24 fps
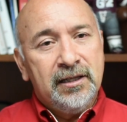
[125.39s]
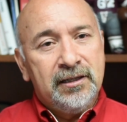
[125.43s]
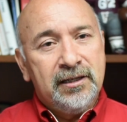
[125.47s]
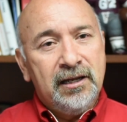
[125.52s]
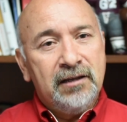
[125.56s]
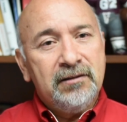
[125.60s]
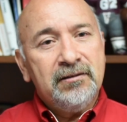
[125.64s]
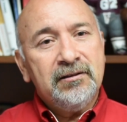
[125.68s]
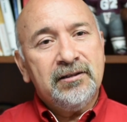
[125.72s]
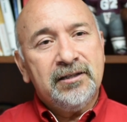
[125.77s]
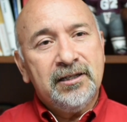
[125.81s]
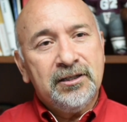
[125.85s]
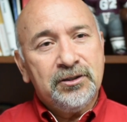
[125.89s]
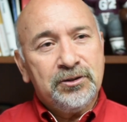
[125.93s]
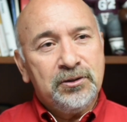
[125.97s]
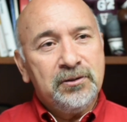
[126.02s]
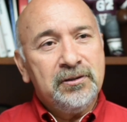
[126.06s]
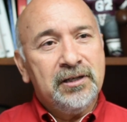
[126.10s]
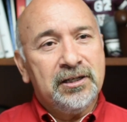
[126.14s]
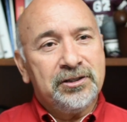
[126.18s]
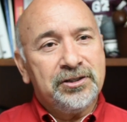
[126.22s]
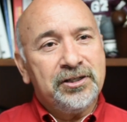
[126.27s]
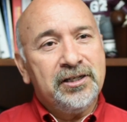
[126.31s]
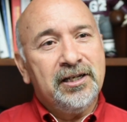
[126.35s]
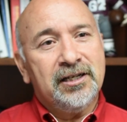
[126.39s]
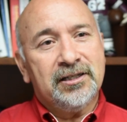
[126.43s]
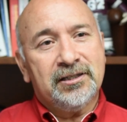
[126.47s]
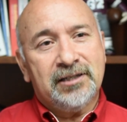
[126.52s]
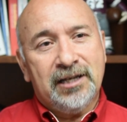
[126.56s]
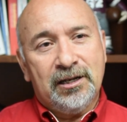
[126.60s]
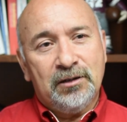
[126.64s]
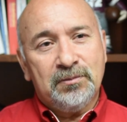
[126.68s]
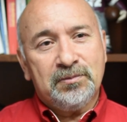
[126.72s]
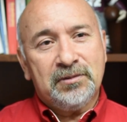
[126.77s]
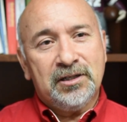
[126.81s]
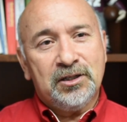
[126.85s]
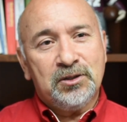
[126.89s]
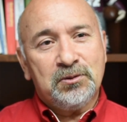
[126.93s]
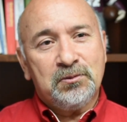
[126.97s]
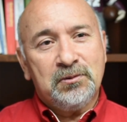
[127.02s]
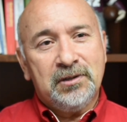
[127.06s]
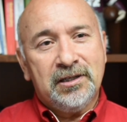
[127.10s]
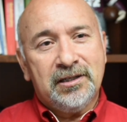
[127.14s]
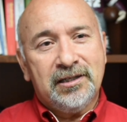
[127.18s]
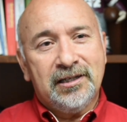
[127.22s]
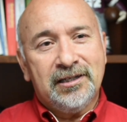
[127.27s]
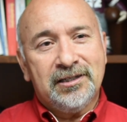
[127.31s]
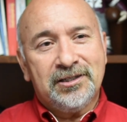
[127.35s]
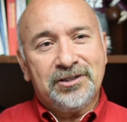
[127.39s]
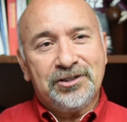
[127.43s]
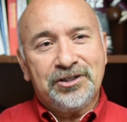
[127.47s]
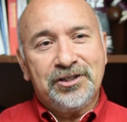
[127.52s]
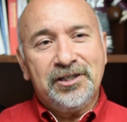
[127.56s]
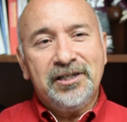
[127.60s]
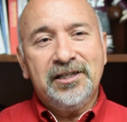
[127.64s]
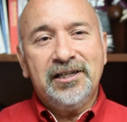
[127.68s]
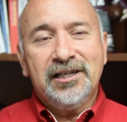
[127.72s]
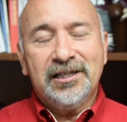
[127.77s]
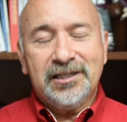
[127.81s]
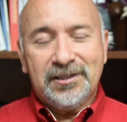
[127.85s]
The other thing too that she has helped us with is she